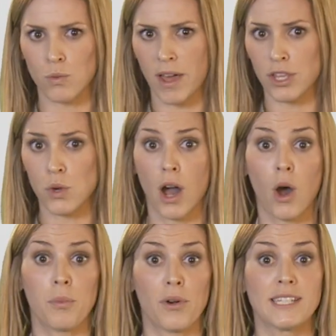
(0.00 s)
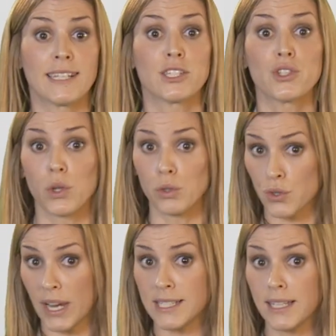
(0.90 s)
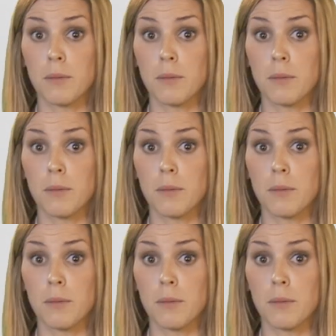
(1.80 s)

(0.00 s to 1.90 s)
whether you are operating as a sole trader,